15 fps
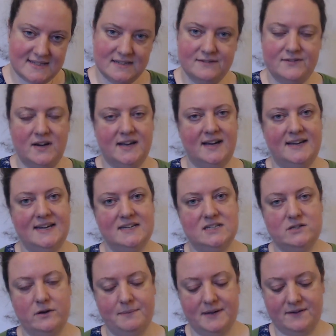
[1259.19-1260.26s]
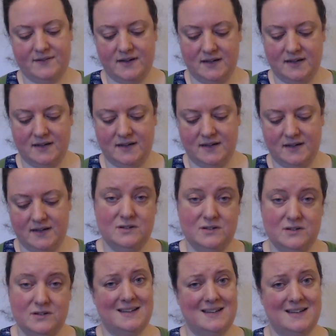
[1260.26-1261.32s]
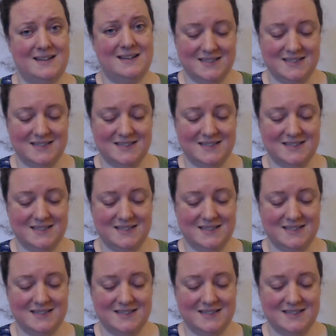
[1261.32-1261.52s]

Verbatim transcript: I feel like I need to do a bit of a do this outside,